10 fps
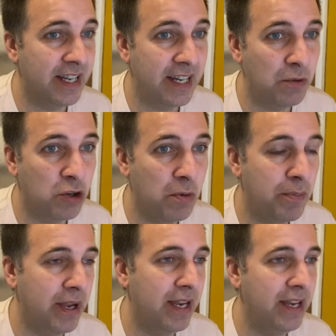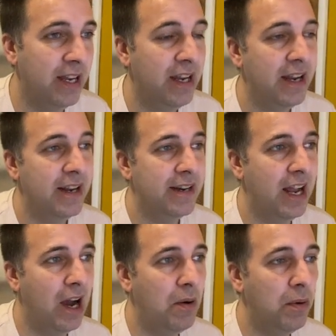it would come up here.
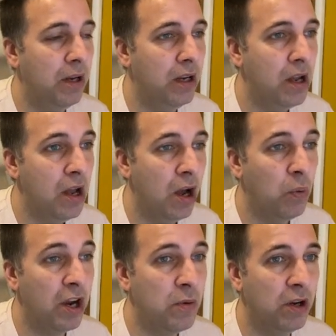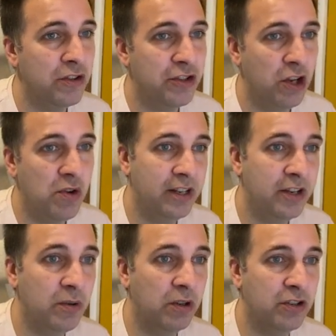Now, what you want to do is
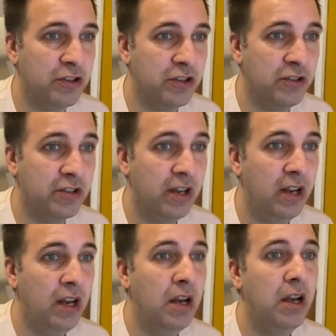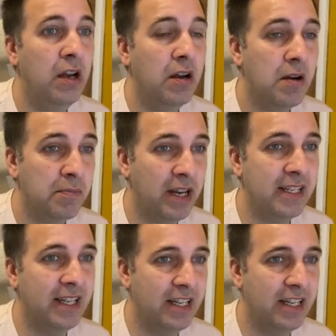you want to choose prioritize